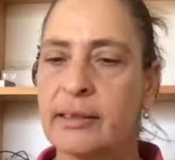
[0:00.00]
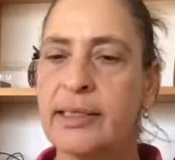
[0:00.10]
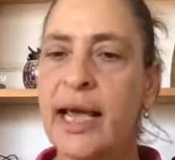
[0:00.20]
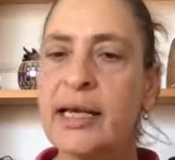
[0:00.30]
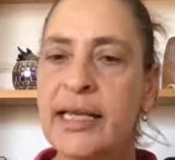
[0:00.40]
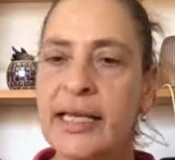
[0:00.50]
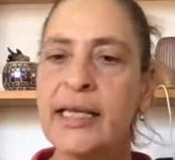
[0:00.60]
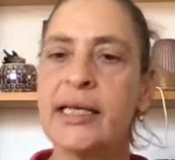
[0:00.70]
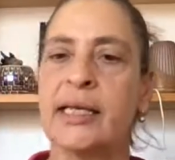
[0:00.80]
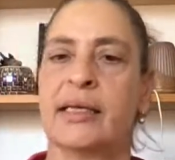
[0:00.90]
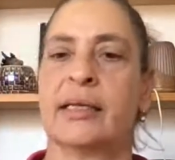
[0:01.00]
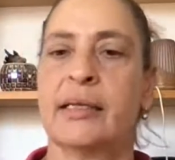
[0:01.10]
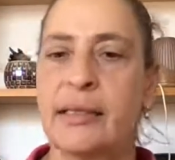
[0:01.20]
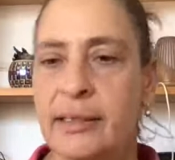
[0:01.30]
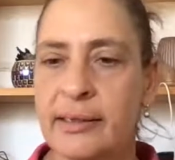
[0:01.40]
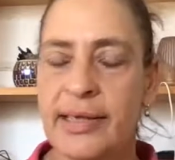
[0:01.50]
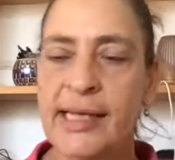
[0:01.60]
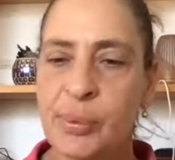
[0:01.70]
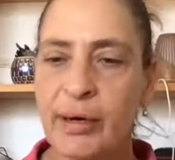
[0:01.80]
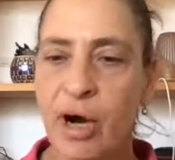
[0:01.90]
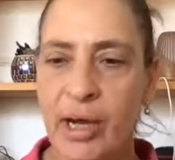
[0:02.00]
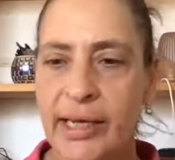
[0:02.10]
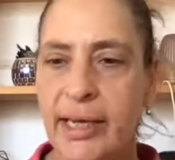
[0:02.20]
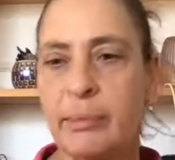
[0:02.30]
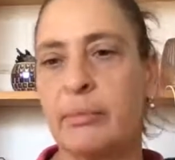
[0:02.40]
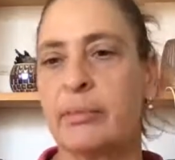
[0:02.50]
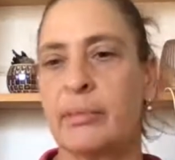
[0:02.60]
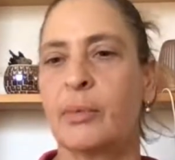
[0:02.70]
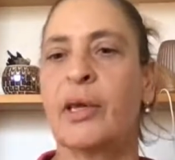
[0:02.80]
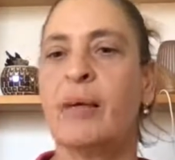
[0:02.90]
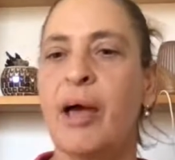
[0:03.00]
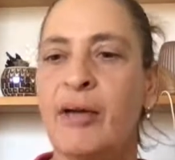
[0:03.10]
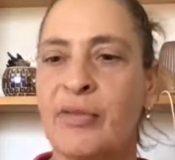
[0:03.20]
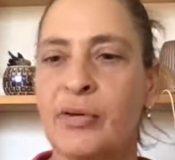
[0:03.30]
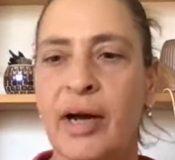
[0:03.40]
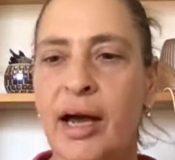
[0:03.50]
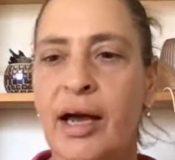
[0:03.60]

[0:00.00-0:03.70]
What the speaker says: Down here. That's where I am. Well, I'm over.